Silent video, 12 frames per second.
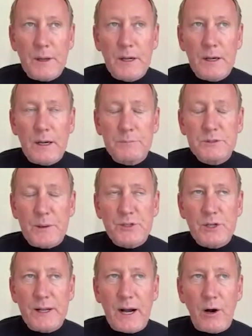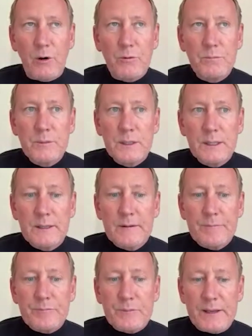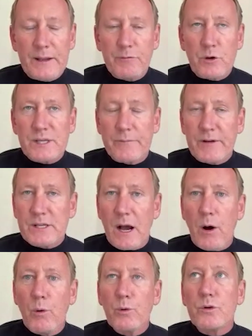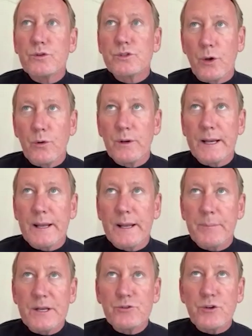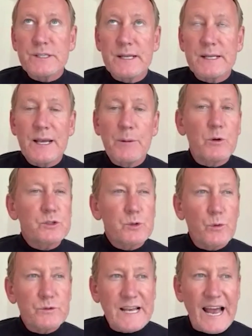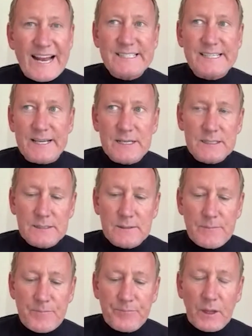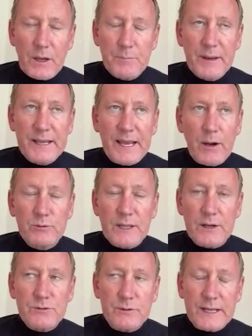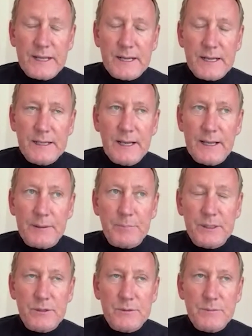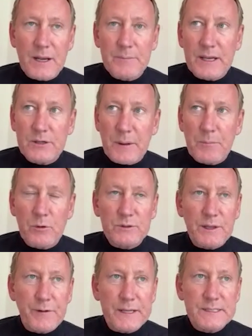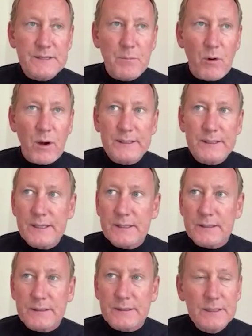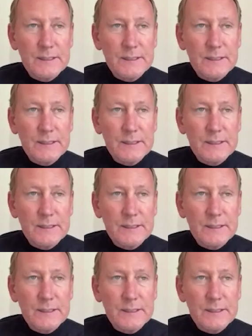especially at home, then they've got something to hold on to. Then it'd be interesting to see what sort of tactics Mikel does on that second leg, because maybe he goes a bit more defensive minded and